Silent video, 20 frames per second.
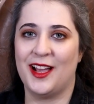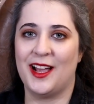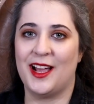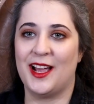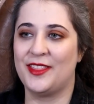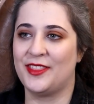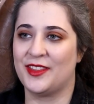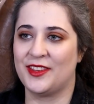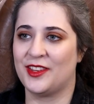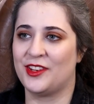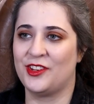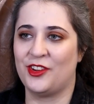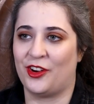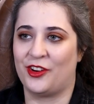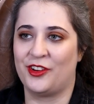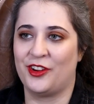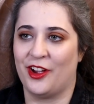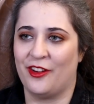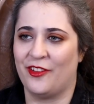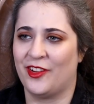And then the
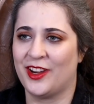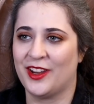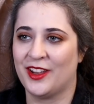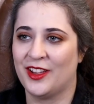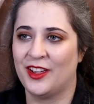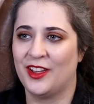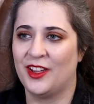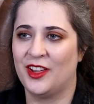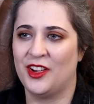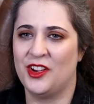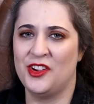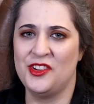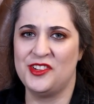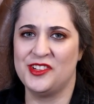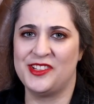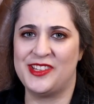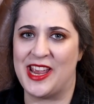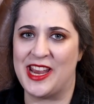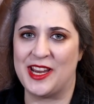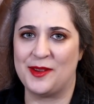dog going, "Who'd
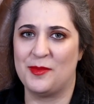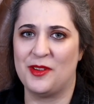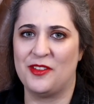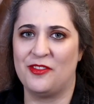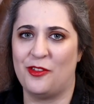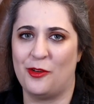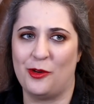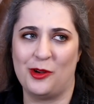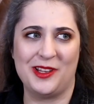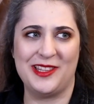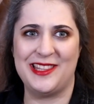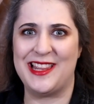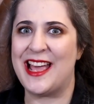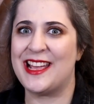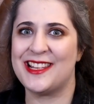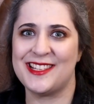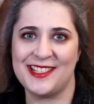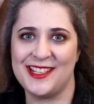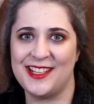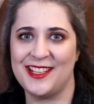you take me for,
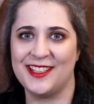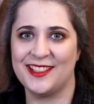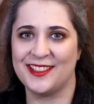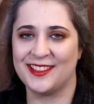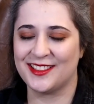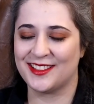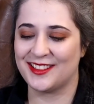lassie?"